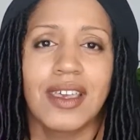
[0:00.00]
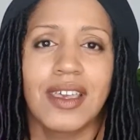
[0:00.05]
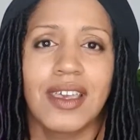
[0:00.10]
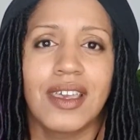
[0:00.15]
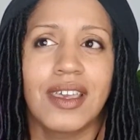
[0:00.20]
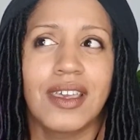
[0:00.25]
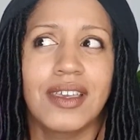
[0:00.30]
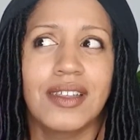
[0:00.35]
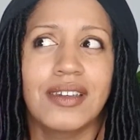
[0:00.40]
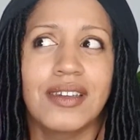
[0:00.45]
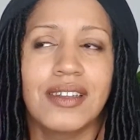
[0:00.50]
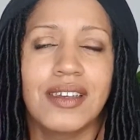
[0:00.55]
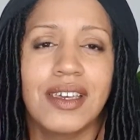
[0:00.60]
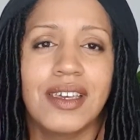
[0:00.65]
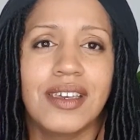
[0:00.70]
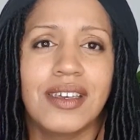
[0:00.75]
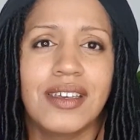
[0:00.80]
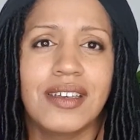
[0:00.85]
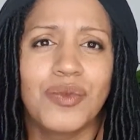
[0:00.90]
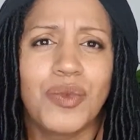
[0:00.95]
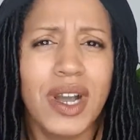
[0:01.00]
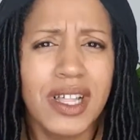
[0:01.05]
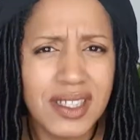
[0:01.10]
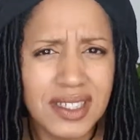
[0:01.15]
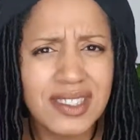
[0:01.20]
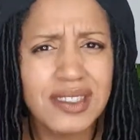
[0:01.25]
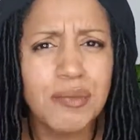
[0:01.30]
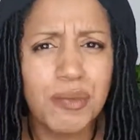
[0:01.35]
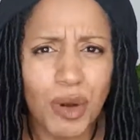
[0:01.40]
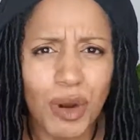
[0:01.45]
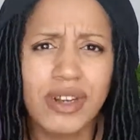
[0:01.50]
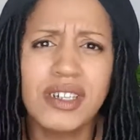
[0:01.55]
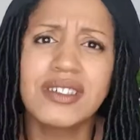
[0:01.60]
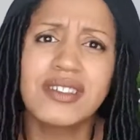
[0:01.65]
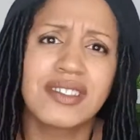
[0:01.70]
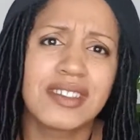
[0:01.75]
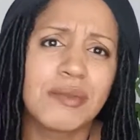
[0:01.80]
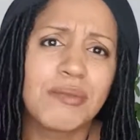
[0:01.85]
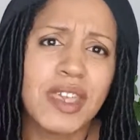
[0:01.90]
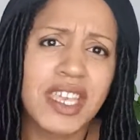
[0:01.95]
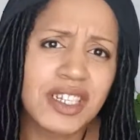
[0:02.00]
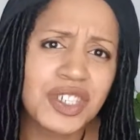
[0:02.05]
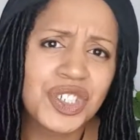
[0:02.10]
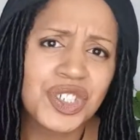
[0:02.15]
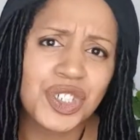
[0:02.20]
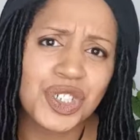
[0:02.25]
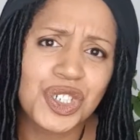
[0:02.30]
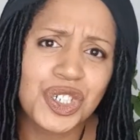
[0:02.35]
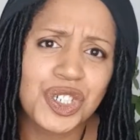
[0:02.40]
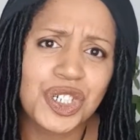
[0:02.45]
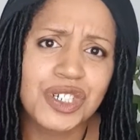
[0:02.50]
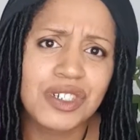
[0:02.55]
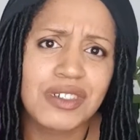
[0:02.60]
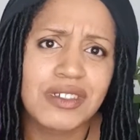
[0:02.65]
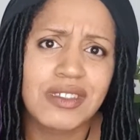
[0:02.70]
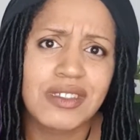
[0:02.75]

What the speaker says: And while it's important to make sure